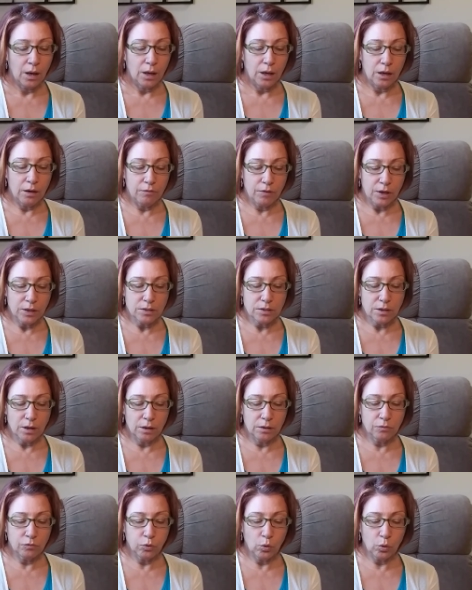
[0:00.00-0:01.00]
Events
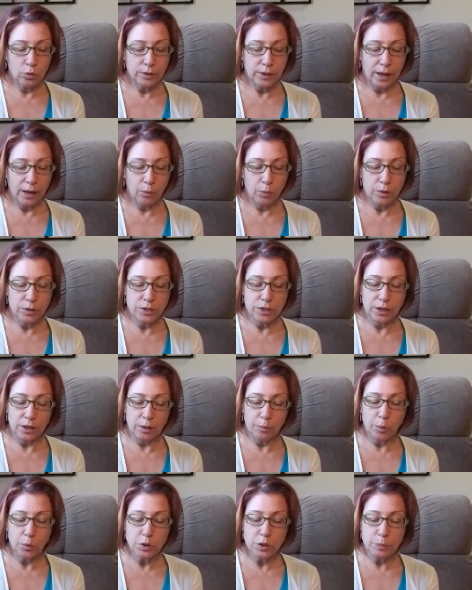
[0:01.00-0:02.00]
unfold now with
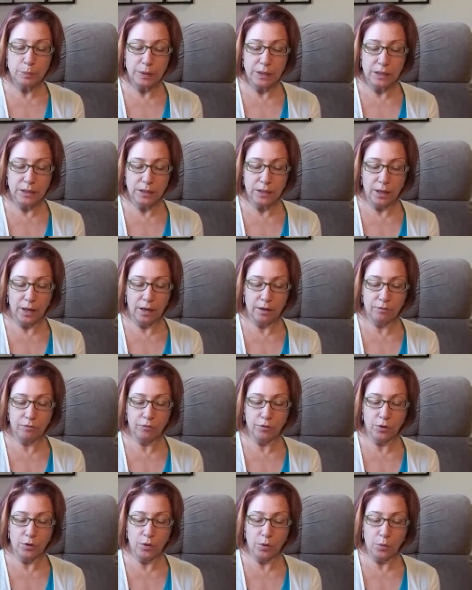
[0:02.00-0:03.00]
terrible speed, and
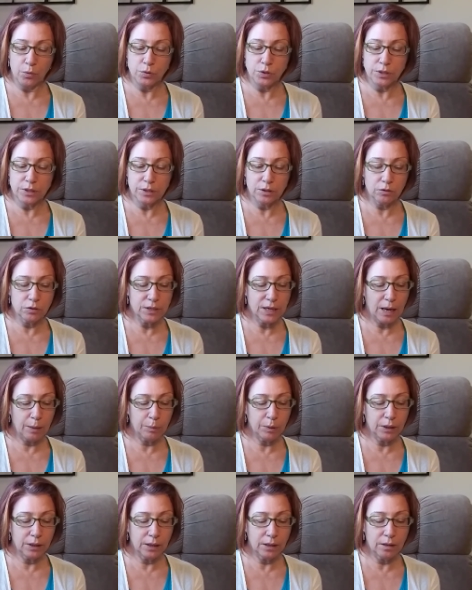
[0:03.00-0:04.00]
for those still
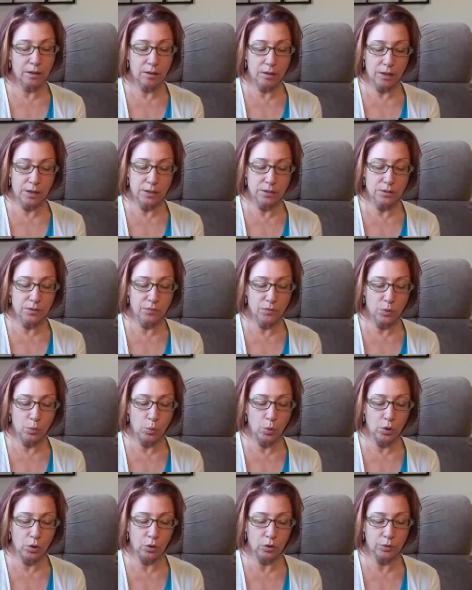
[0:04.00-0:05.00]
dabbling in the things of the
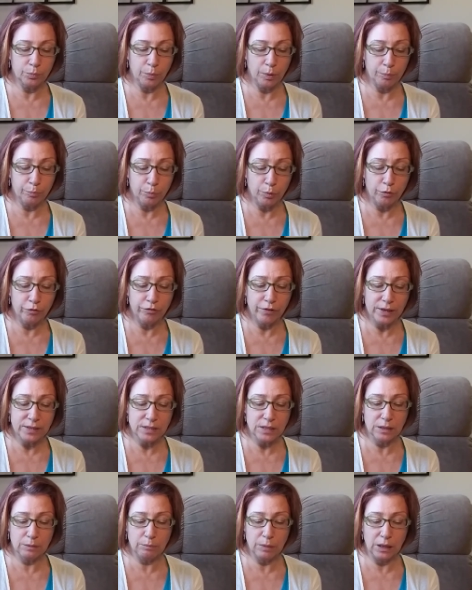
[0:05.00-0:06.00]
world but
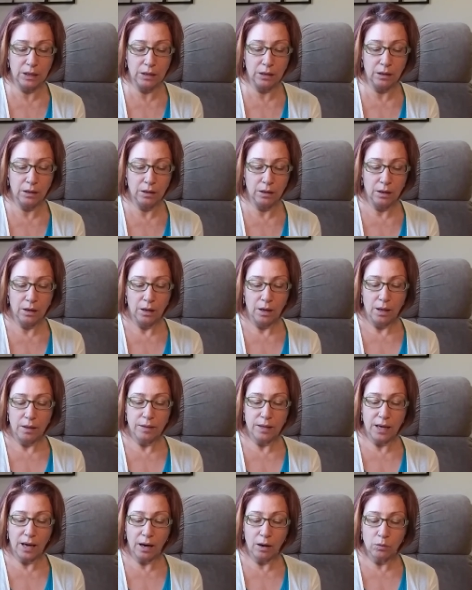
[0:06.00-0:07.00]
professing me,
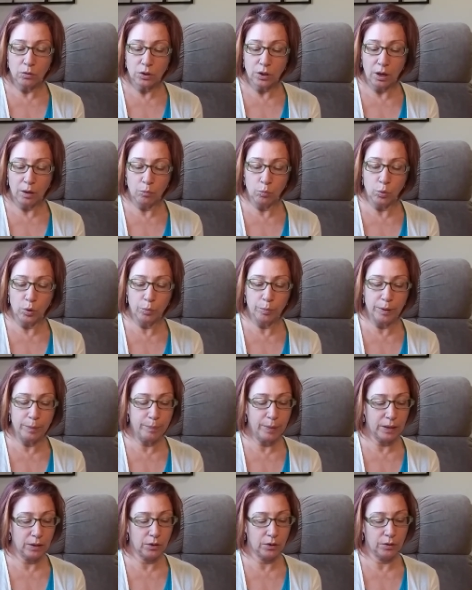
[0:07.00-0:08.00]
the outcome will be
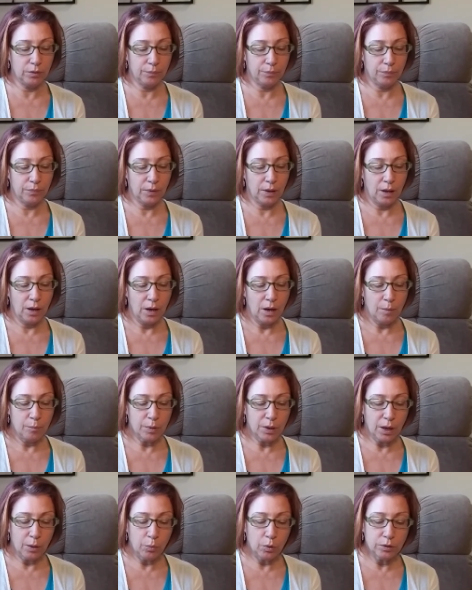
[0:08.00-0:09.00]
bitter.
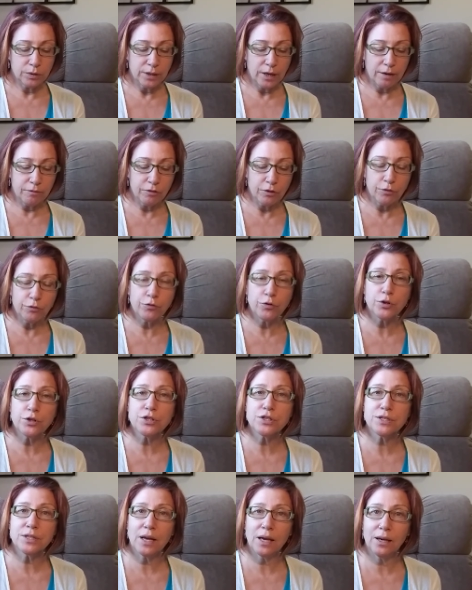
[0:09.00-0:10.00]
But I will never
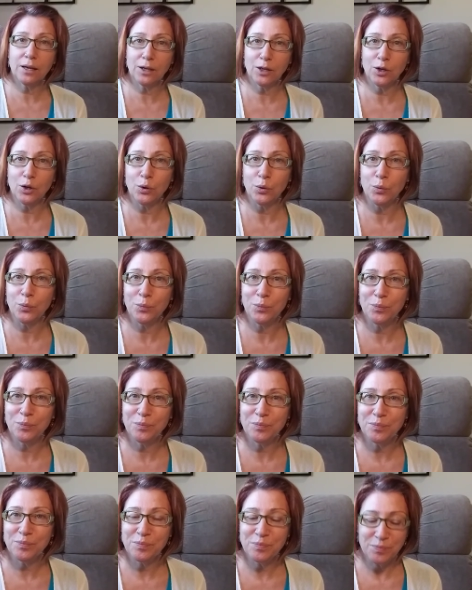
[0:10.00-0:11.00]
forsake you
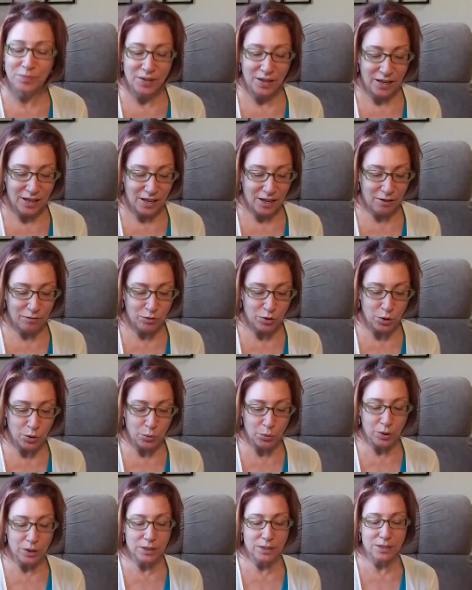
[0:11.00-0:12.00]
if
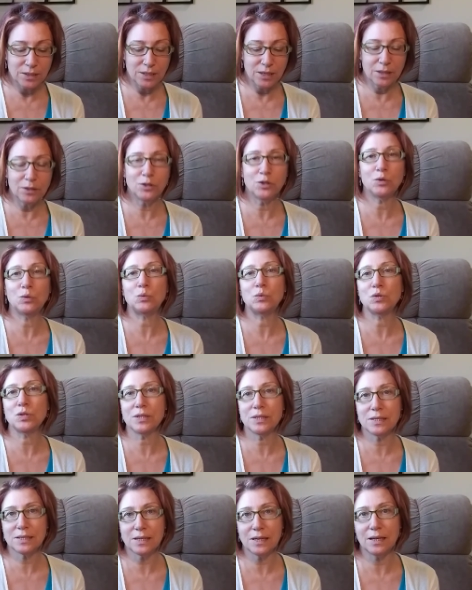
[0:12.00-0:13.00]
you continue to
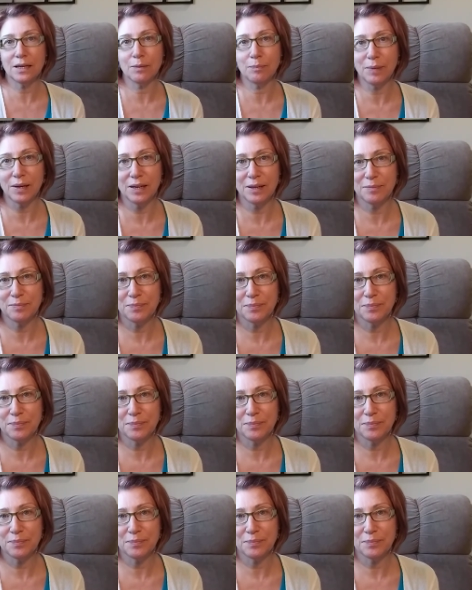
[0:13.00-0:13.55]
seek me.